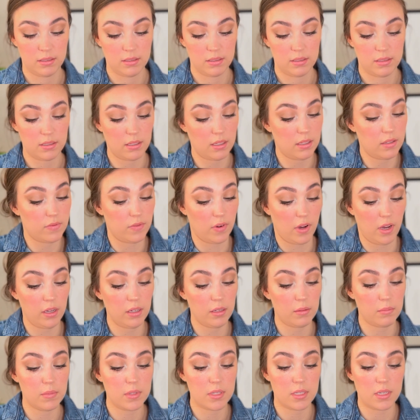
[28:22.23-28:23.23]
it says
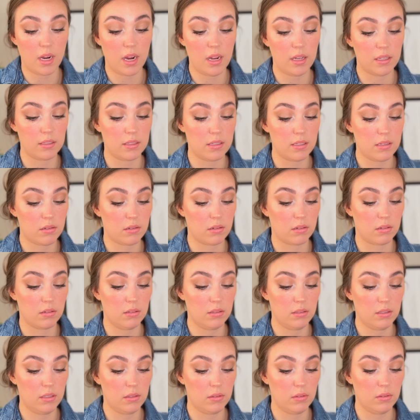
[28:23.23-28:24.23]
Volume Stylist
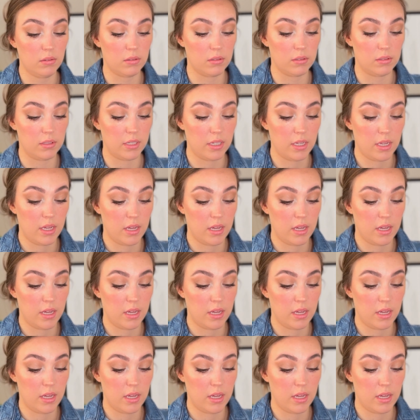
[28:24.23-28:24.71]
Curl and Hold.